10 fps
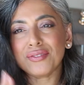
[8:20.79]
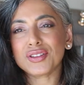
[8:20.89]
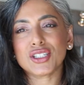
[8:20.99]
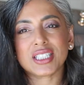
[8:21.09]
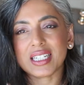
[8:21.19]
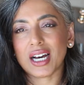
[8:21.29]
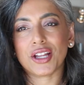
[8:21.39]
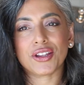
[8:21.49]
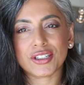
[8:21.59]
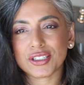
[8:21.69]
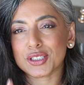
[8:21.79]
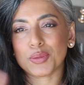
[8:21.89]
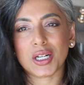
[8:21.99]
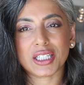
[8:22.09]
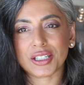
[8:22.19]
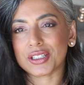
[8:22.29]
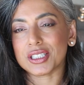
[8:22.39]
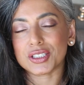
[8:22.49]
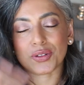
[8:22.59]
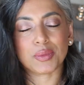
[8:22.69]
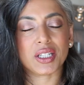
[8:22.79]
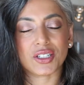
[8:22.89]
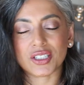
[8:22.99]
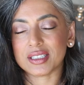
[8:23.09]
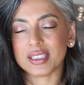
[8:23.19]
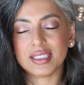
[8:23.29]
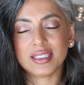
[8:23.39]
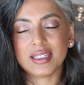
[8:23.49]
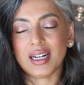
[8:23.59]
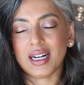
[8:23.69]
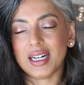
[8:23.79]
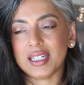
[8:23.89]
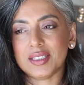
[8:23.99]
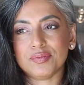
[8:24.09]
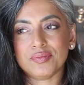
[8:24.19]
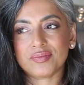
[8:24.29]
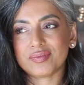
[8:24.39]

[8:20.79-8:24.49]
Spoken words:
looked at other small leather goods from other fashion